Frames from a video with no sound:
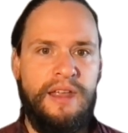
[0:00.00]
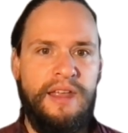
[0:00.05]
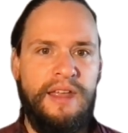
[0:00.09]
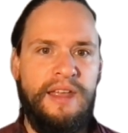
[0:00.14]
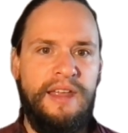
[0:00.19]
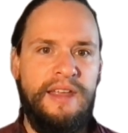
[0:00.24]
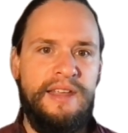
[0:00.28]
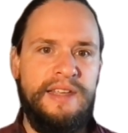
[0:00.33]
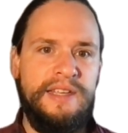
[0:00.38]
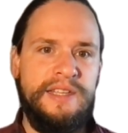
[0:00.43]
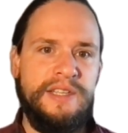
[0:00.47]

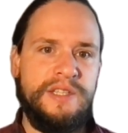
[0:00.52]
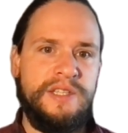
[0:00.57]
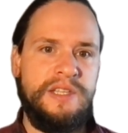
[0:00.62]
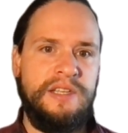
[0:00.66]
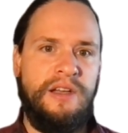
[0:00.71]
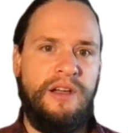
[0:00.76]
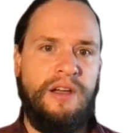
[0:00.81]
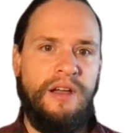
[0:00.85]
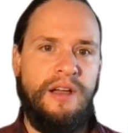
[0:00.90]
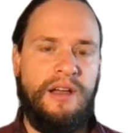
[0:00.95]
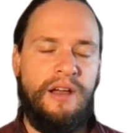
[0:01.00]
is
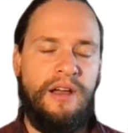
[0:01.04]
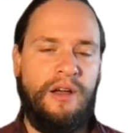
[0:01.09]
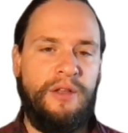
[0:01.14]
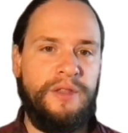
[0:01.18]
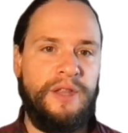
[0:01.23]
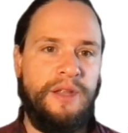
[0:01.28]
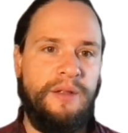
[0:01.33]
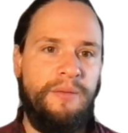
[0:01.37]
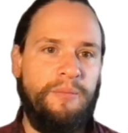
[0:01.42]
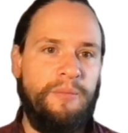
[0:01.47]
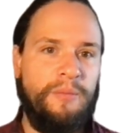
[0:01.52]
uh, on
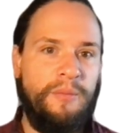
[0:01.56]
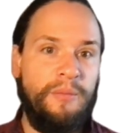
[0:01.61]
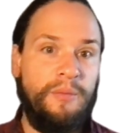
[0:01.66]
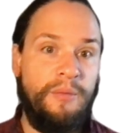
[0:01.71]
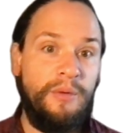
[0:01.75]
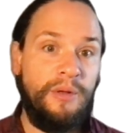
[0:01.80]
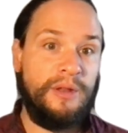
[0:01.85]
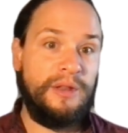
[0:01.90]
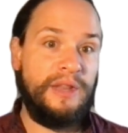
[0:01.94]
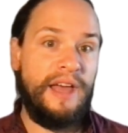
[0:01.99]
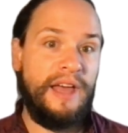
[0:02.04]
the
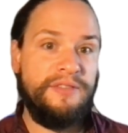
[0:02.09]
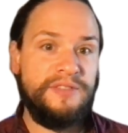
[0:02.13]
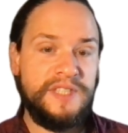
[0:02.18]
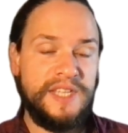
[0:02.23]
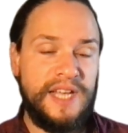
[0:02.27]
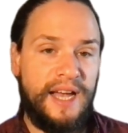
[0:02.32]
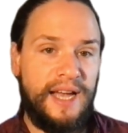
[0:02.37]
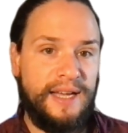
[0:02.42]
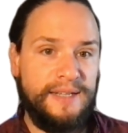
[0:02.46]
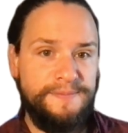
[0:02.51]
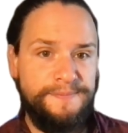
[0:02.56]
left
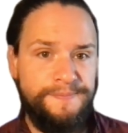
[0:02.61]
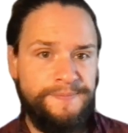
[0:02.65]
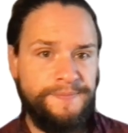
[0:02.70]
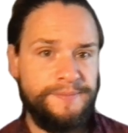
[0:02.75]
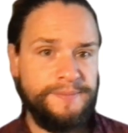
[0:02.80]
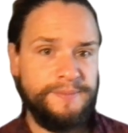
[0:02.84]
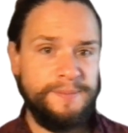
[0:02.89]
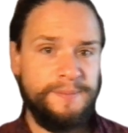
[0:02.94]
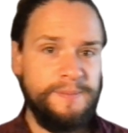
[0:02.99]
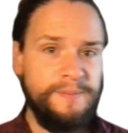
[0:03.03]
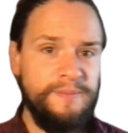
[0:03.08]
side,
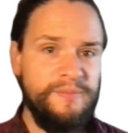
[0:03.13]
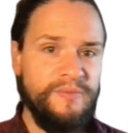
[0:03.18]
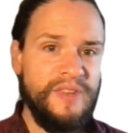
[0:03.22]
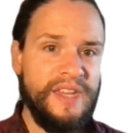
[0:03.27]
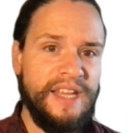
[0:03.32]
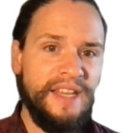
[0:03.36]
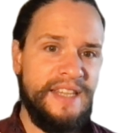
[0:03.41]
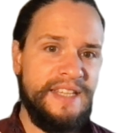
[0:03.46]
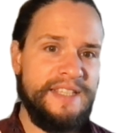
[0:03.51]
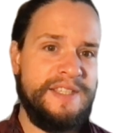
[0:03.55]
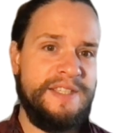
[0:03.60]

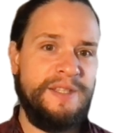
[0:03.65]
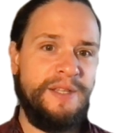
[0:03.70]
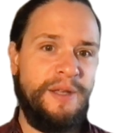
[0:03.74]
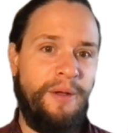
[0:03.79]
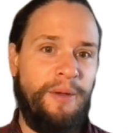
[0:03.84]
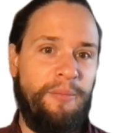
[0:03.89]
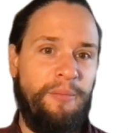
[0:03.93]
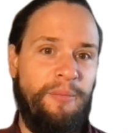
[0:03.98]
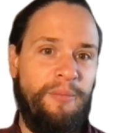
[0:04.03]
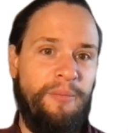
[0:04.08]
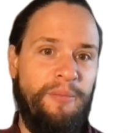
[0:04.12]
this is
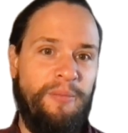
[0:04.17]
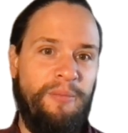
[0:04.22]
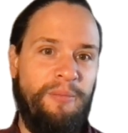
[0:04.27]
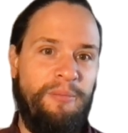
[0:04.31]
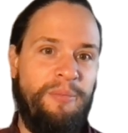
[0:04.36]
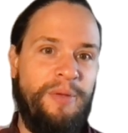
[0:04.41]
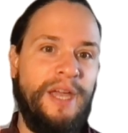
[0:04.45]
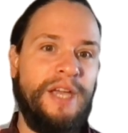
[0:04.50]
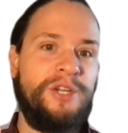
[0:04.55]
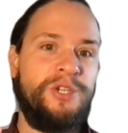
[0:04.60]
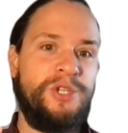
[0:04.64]
a
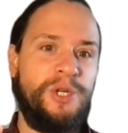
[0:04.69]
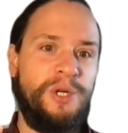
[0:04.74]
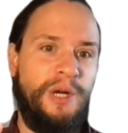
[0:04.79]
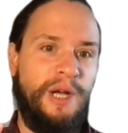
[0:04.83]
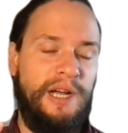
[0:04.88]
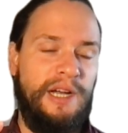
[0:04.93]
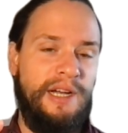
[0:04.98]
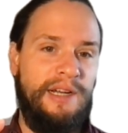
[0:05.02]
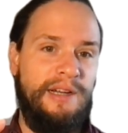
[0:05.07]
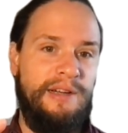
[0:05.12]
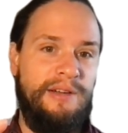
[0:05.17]
picture
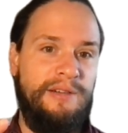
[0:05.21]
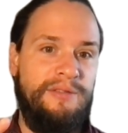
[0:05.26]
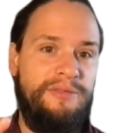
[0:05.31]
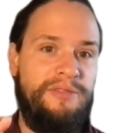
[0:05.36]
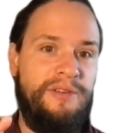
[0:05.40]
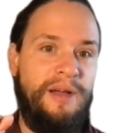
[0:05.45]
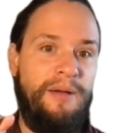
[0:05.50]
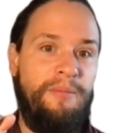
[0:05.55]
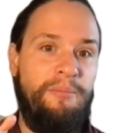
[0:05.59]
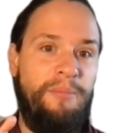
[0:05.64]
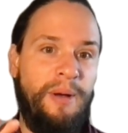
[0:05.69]
of
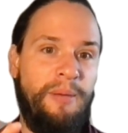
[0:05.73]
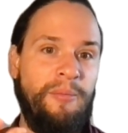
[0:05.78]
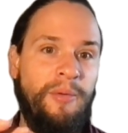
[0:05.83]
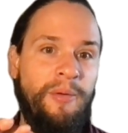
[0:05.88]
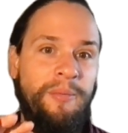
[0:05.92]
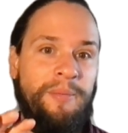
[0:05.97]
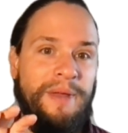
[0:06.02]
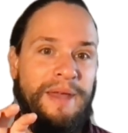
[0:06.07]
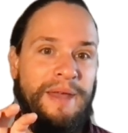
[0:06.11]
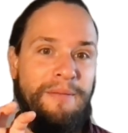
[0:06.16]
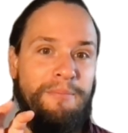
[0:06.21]
a
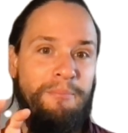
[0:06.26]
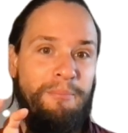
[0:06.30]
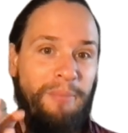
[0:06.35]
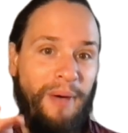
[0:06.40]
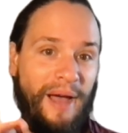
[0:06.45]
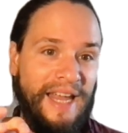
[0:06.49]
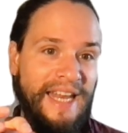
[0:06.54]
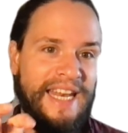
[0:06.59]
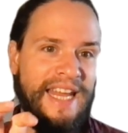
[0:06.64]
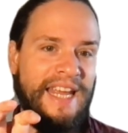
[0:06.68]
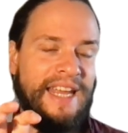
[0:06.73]
bumblebee
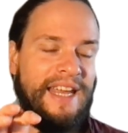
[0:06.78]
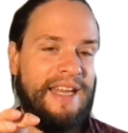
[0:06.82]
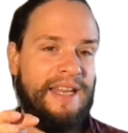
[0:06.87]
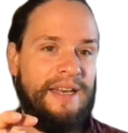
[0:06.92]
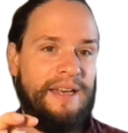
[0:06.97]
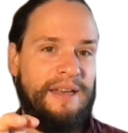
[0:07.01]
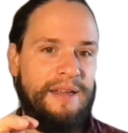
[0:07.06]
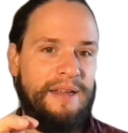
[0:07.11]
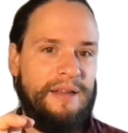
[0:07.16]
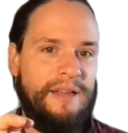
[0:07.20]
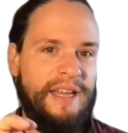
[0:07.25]
biting
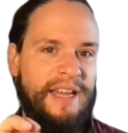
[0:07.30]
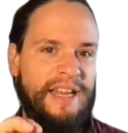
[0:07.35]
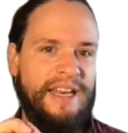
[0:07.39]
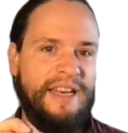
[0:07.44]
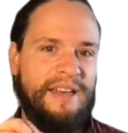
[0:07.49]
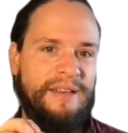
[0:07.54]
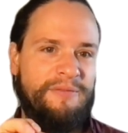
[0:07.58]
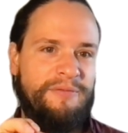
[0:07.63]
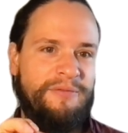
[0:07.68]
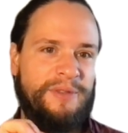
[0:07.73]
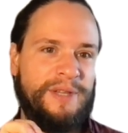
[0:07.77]
and
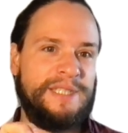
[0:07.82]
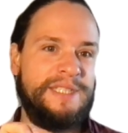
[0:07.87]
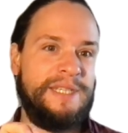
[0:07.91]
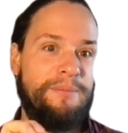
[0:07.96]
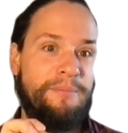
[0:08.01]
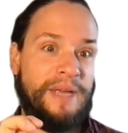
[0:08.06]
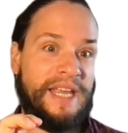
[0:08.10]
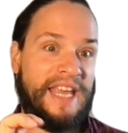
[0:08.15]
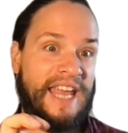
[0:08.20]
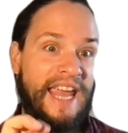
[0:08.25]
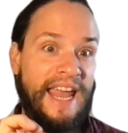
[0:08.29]

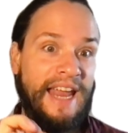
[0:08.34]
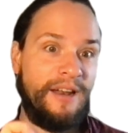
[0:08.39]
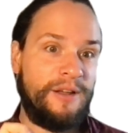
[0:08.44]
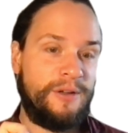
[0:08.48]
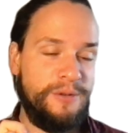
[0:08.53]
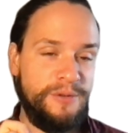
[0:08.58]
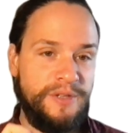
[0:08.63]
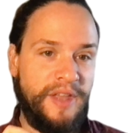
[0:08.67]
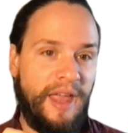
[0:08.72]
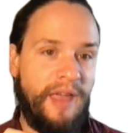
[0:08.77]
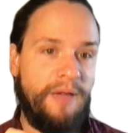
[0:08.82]
inflicting
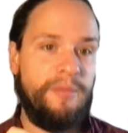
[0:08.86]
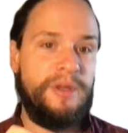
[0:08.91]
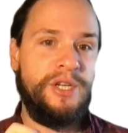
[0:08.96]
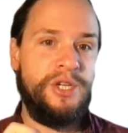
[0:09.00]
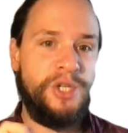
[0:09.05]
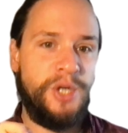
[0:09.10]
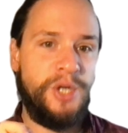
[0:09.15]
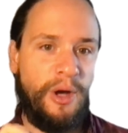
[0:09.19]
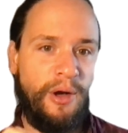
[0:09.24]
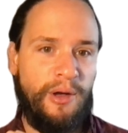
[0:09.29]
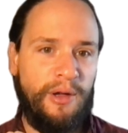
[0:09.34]
mechanical
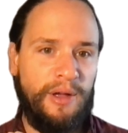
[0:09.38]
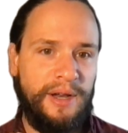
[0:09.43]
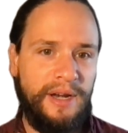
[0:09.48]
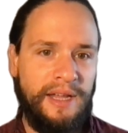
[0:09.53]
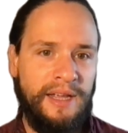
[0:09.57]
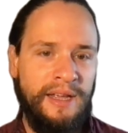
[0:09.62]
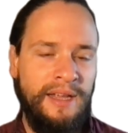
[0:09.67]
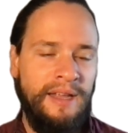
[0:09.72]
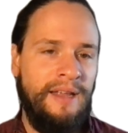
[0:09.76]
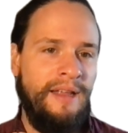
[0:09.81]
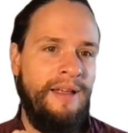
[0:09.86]
damage
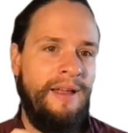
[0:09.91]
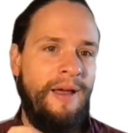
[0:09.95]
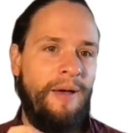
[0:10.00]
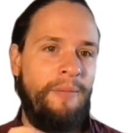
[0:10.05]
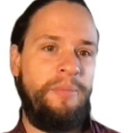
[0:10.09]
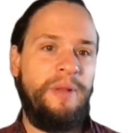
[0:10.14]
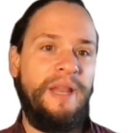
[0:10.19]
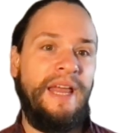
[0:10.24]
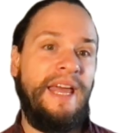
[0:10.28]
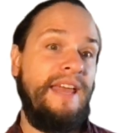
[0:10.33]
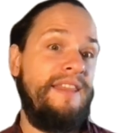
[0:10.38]
on a
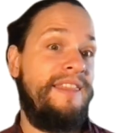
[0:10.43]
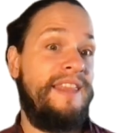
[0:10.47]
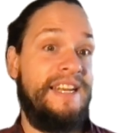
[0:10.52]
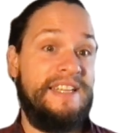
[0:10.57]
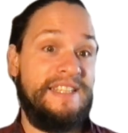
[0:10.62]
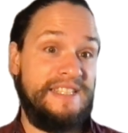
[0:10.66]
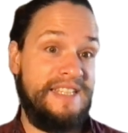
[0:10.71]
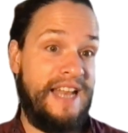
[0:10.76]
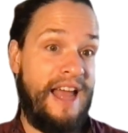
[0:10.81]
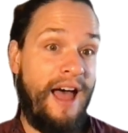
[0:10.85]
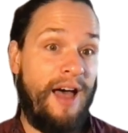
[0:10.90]
plant that
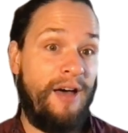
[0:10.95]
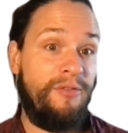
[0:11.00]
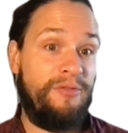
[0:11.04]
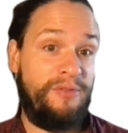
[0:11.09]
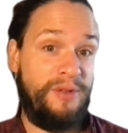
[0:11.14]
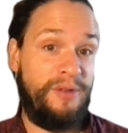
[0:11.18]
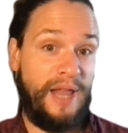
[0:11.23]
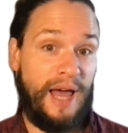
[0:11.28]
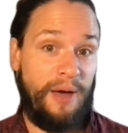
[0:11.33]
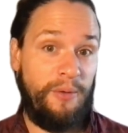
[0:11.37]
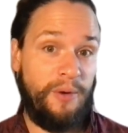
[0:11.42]
is not
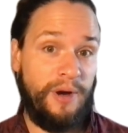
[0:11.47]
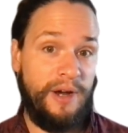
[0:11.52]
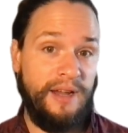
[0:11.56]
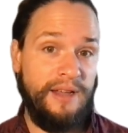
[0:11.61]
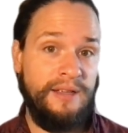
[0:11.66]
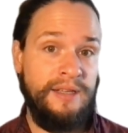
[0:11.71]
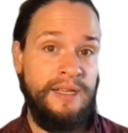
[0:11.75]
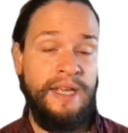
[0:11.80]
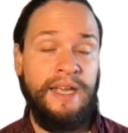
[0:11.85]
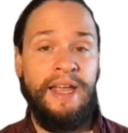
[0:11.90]
flowering.